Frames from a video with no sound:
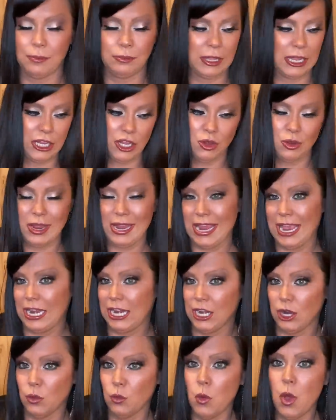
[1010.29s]
Like you could get
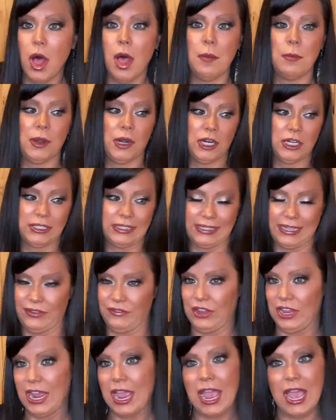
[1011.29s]
it at Walmart,
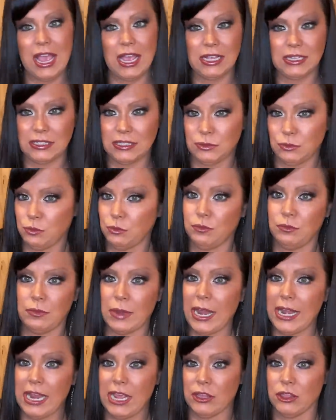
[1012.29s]
CVS,
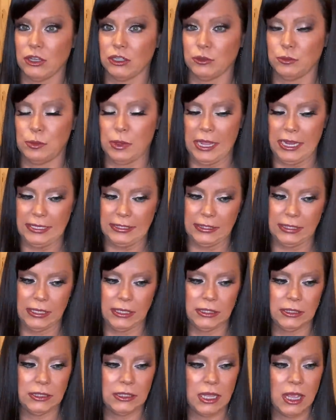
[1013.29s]
any of those
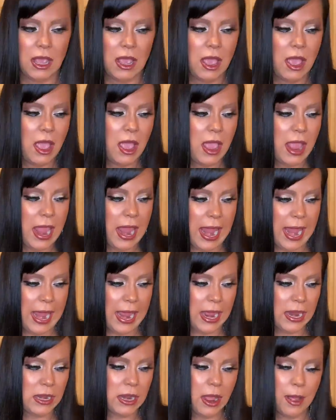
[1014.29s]
places.
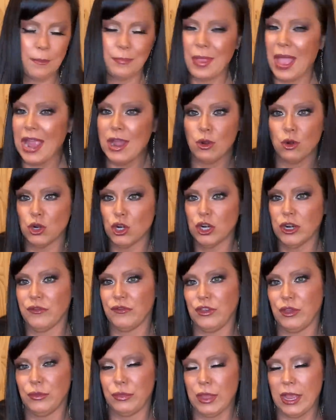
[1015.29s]
And um, I ordered a
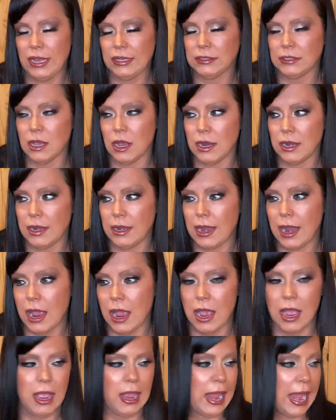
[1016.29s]
few things on
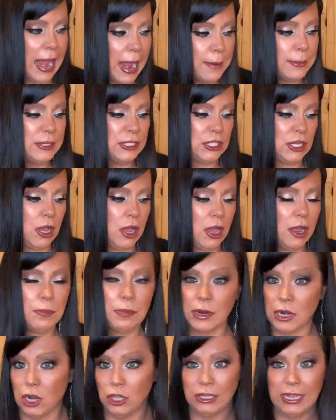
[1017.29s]
uh, Amazon,
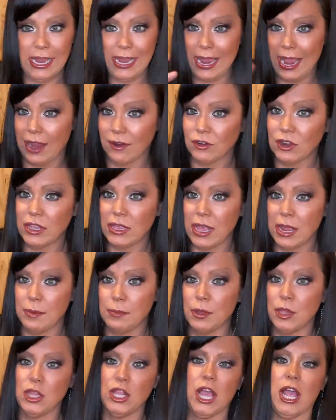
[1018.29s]
but I'll link everything
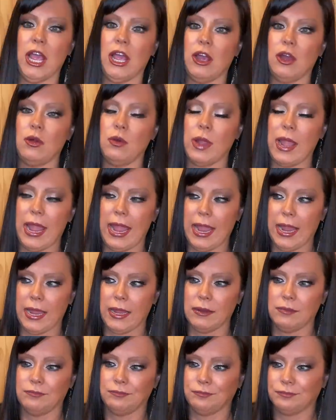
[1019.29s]
below.
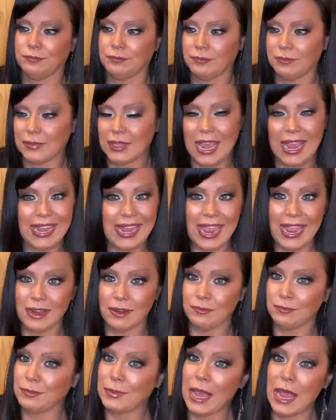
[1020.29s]
And
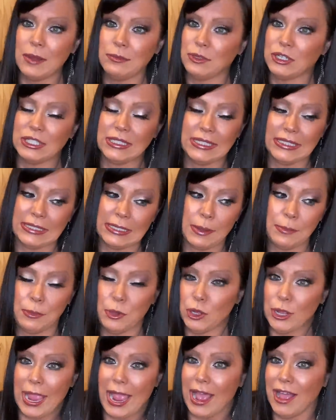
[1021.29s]
again, I'm just a
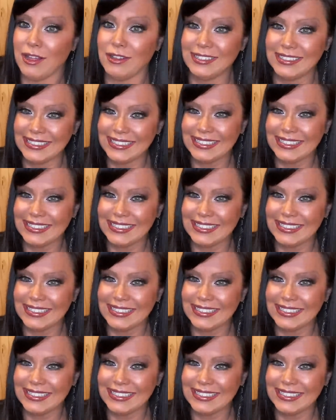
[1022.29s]
simple gal.